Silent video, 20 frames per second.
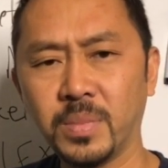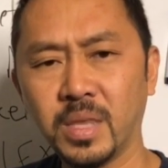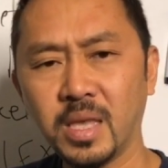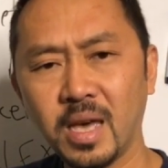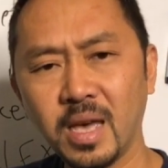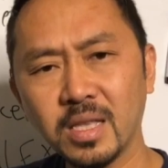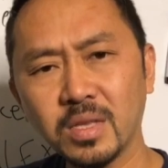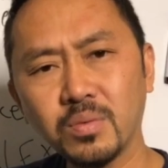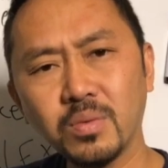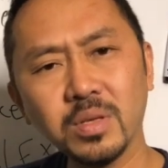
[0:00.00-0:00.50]

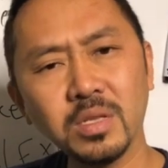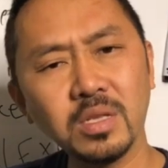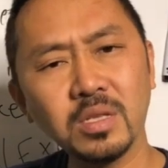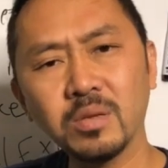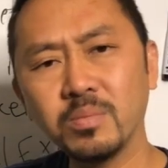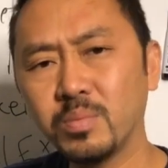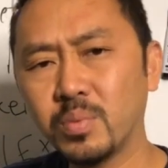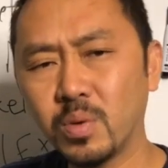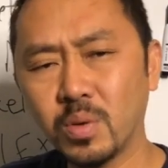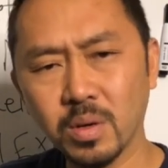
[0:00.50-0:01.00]
That's what's
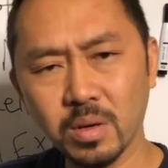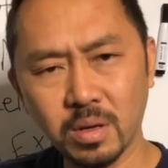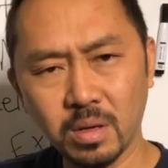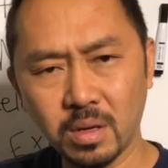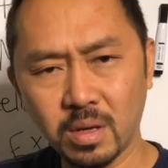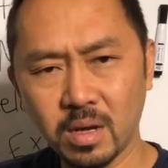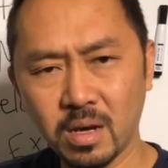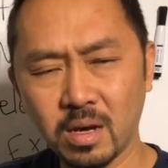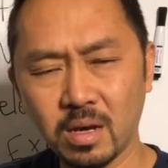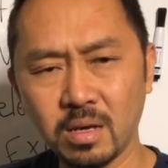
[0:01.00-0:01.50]

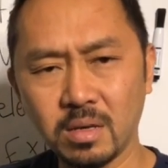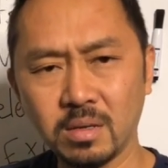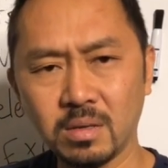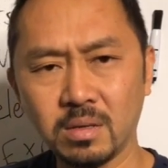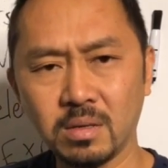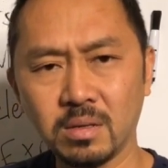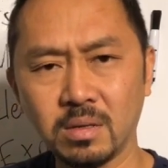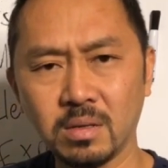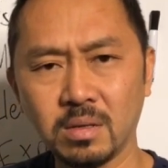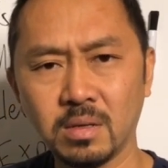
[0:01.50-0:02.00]
important, guys.